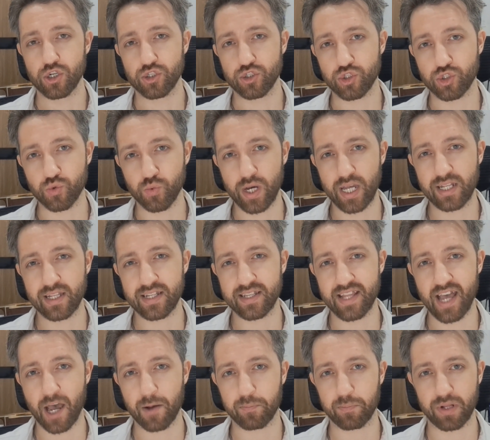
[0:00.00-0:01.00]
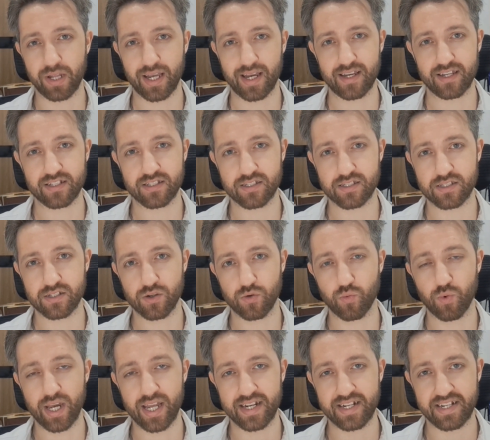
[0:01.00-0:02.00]
dwell in that place
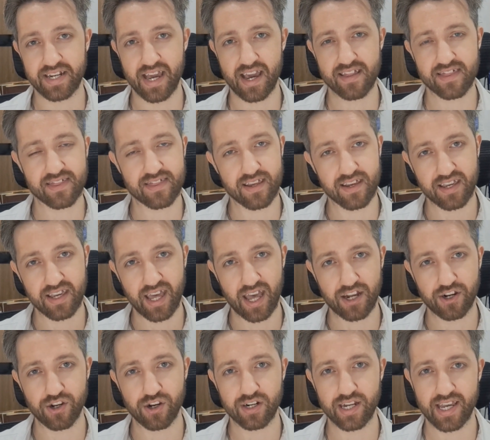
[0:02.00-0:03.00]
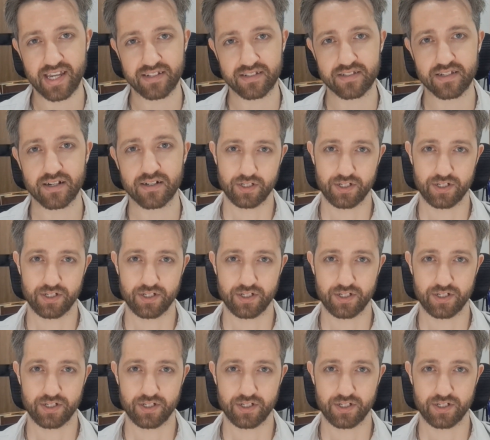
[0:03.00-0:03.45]
where death cannot enter.